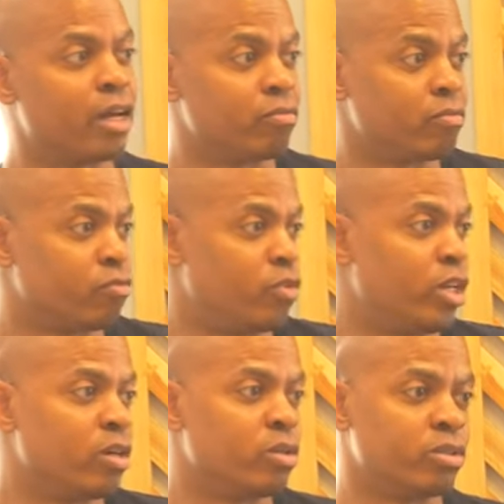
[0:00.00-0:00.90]
at
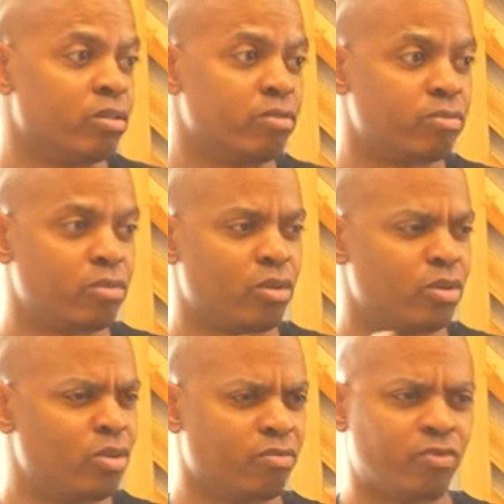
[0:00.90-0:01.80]
videos of, you know,
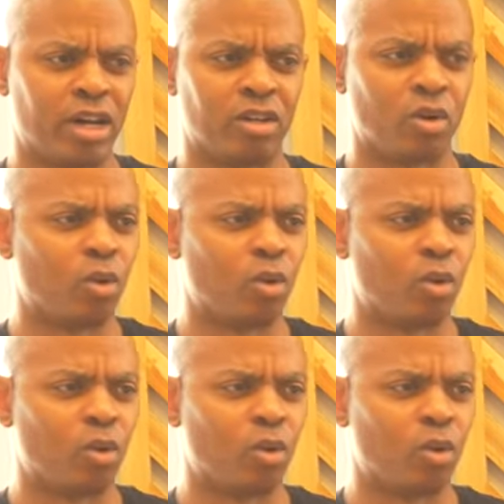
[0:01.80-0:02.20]
you can find